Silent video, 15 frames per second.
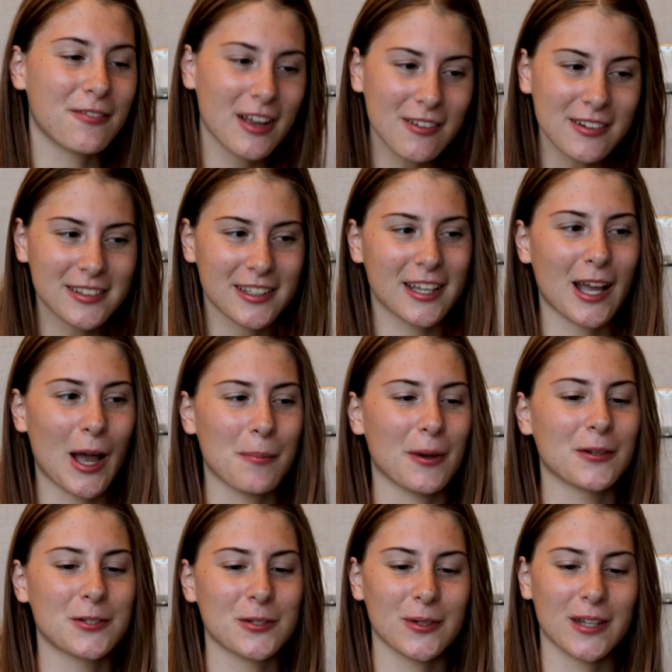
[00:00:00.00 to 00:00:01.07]
favorite thing
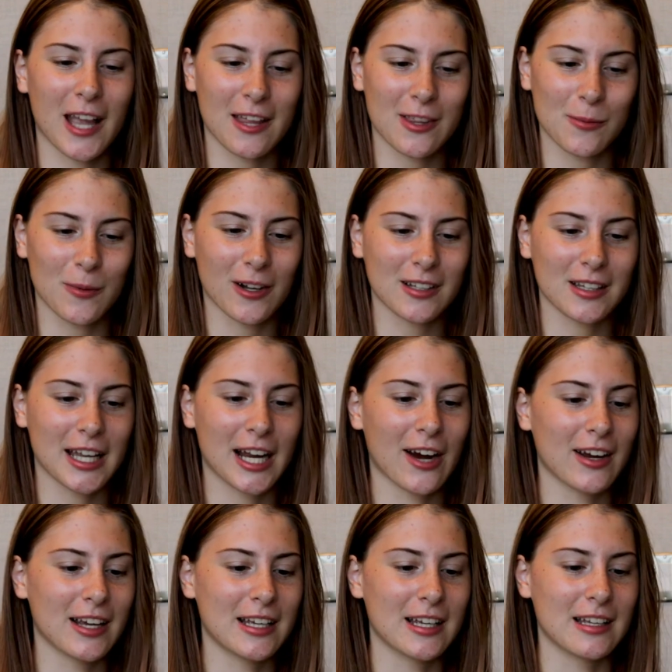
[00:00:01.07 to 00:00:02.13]
about doing Hey There
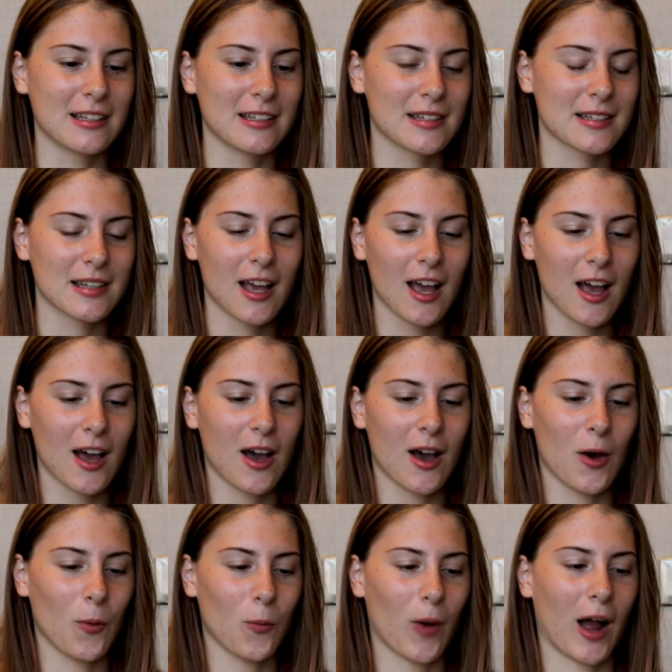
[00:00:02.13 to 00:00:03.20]
Montclair is,
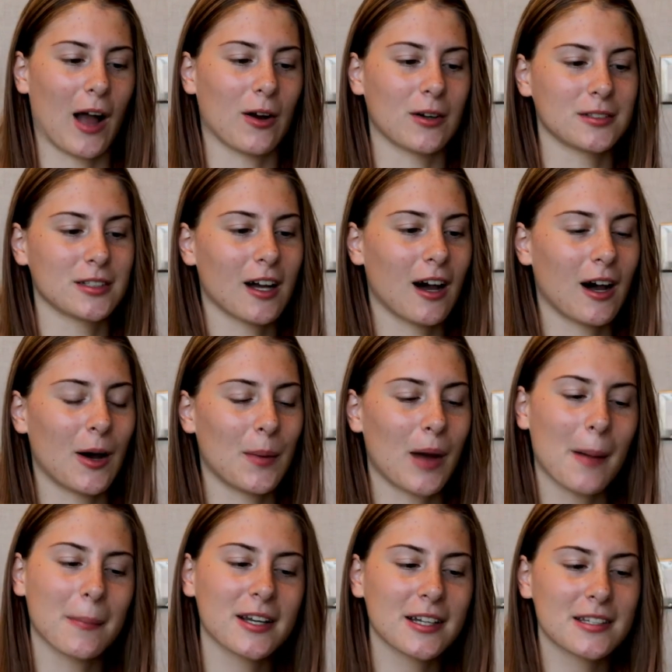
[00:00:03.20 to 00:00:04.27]
wow,
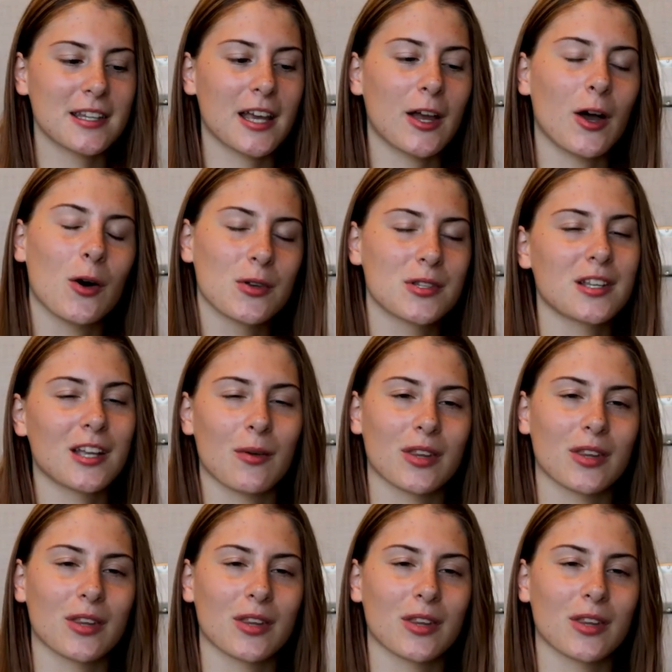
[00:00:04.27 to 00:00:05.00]
I'm going to say hosting